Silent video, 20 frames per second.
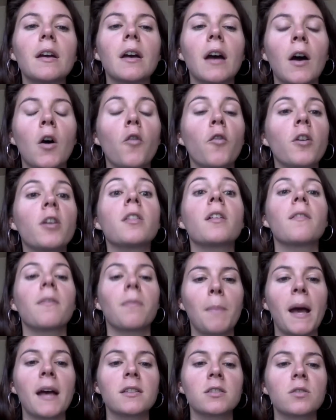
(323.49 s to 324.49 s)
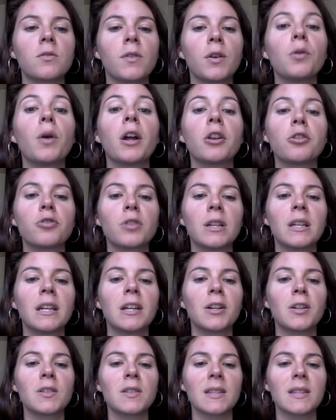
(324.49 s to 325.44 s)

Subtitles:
over the past few hundred years,